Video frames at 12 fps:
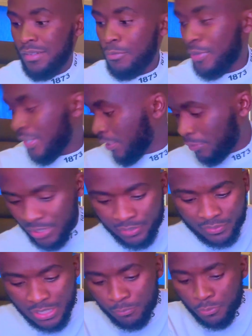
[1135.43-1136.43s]
when I don't
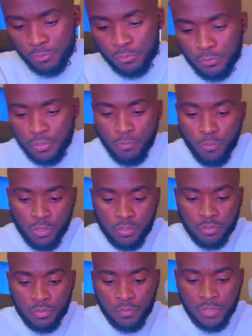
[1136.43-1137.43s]
have time to go to the mall
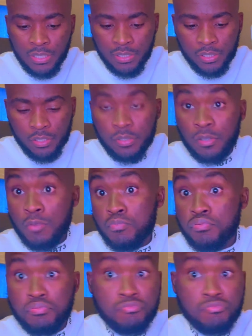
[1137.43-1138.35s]
to go get a cheese cup,